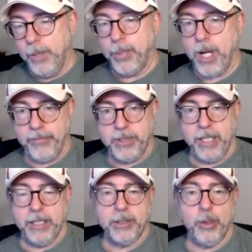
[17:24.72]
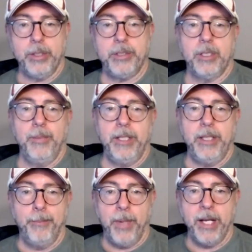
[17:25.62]
profit taking starts to come in,
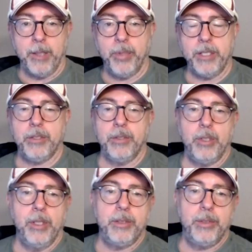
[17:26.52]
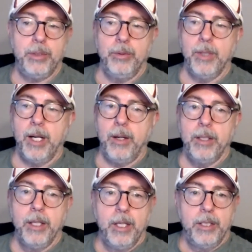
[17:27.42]
that buying pressure starts to uh,
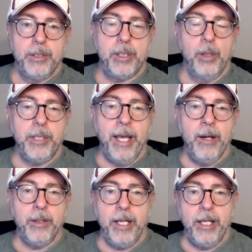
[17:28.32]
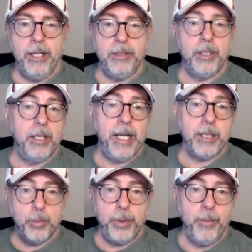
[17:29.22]
slow down, and you get
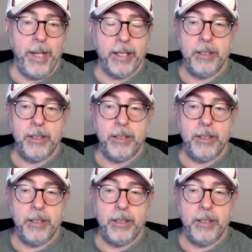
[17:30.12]
natural pullback.